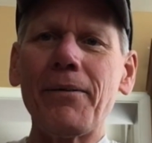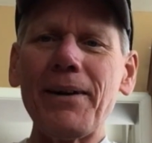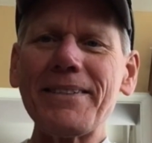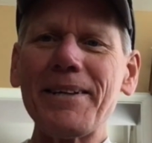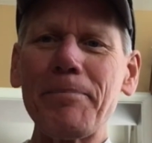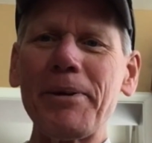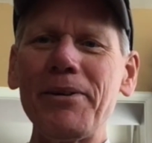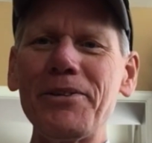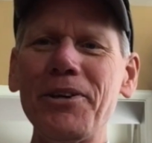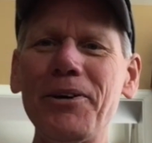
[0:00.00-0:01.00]
What's up
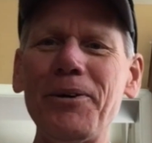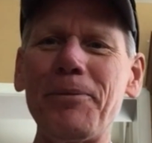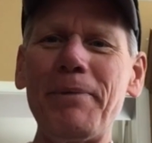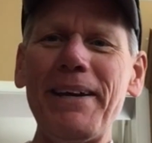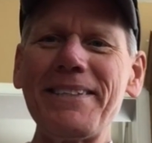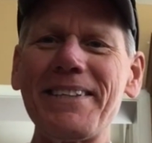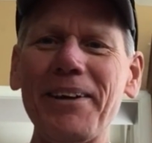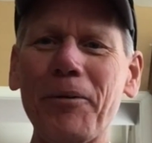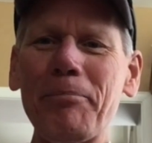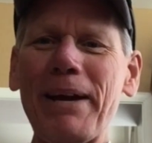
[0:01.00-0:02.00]
YouTube? It's
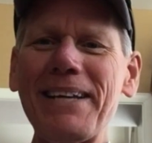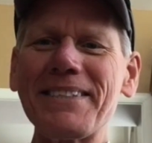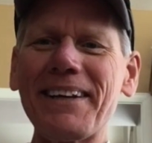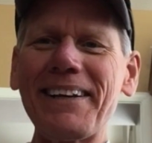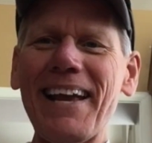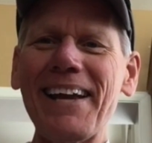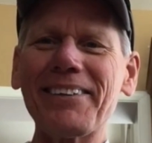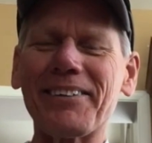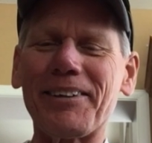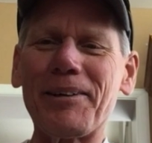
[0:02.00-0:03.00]
the Old Bayside
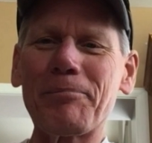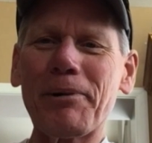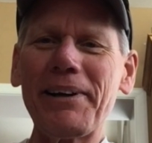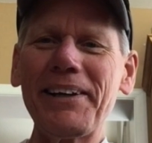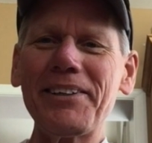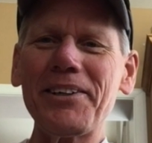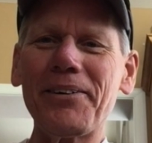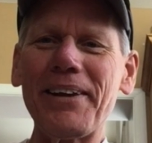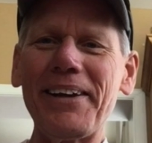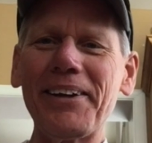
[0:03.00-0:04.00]
Angler, Brian
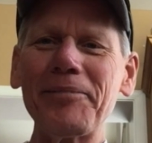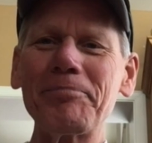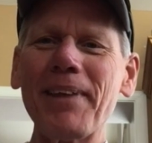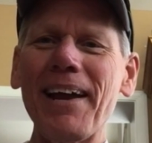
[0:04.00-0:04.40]
Katona here.